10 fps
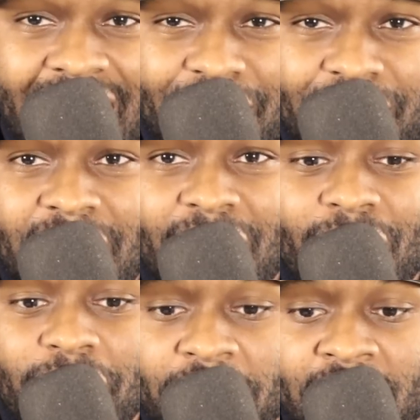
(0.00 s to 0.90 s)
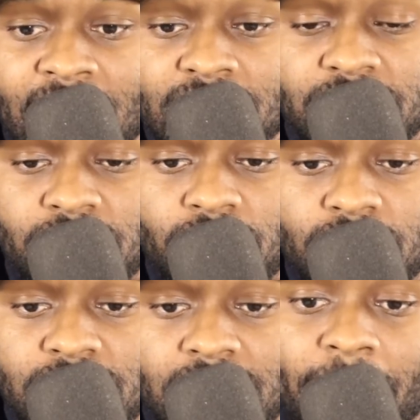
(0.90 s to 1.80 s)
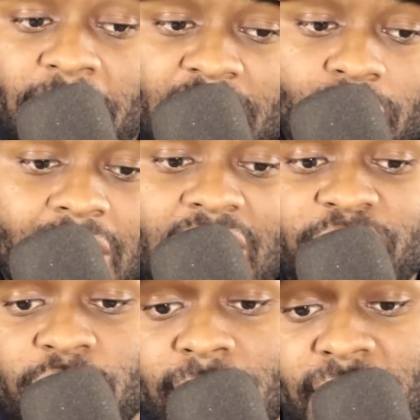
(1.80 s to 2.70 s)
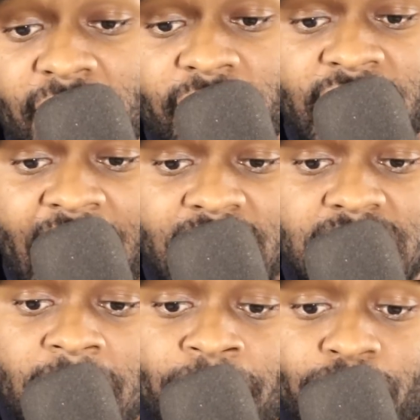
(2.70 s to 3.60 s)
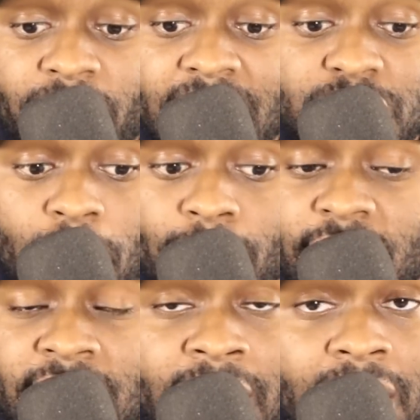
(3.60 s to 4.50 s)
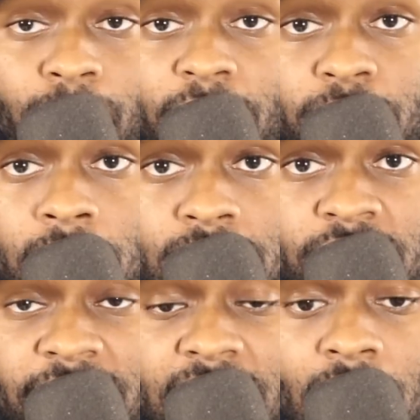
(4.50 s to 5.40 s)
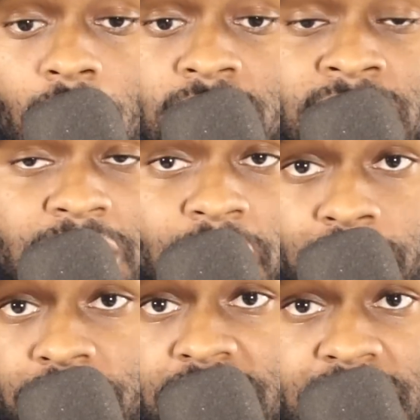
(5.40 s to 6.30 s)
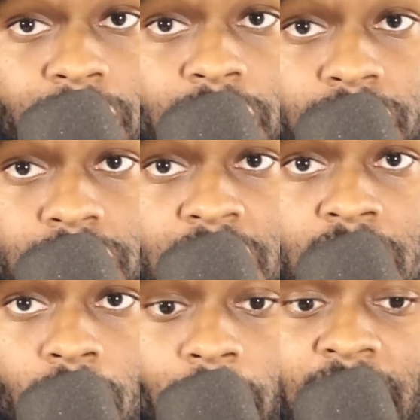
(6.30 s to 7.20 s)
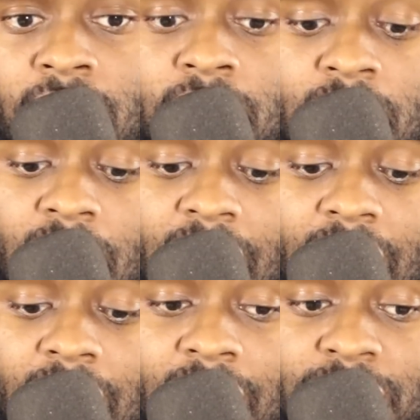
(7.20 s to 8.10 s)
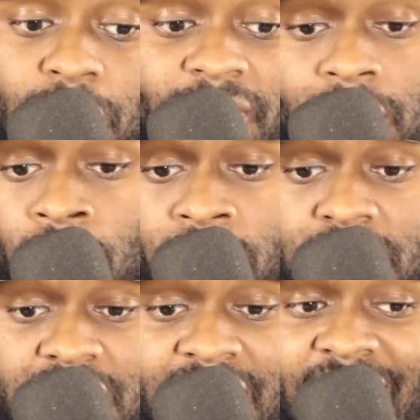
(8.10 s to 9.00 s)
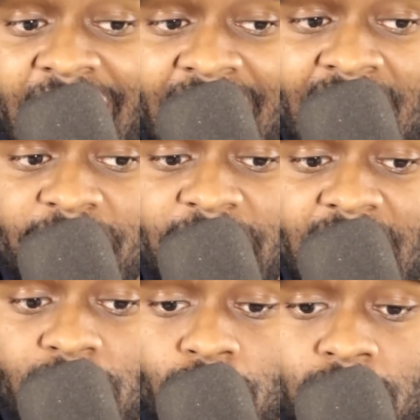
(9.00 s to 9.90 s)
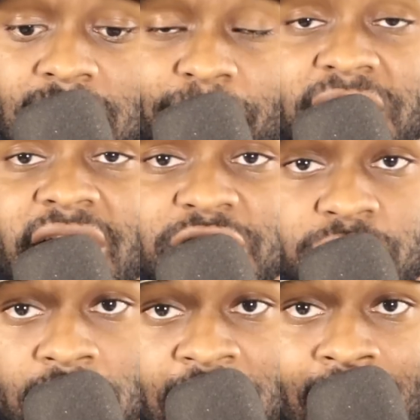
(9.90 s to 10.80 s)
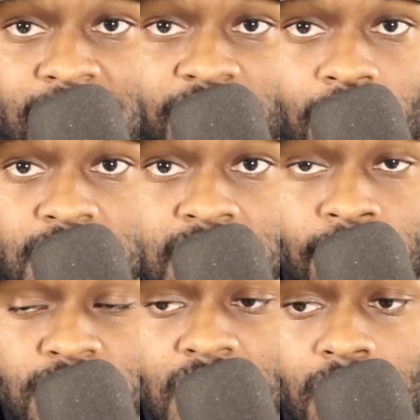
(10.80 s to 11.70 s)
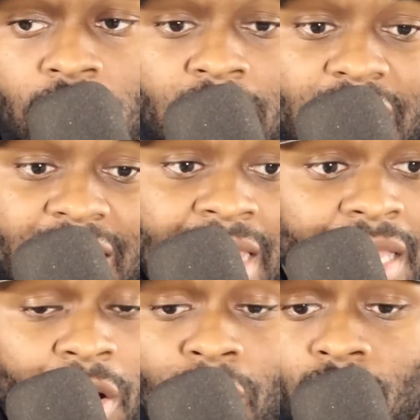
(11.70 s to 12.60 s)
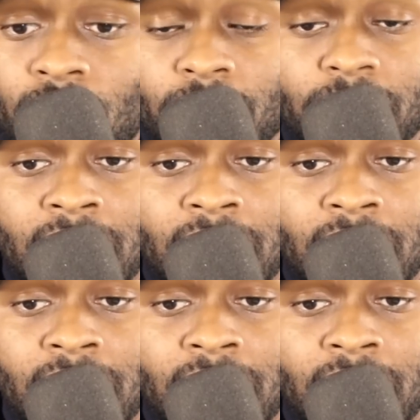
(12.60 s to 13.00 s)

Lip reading: a fair thing to compare, right? If you're comparing nights, because Herbert can end up with 350 yards and the Chargers can still lose, right? Trevor Lawrence can have a really pedestrian game as far as numbers go. He can go,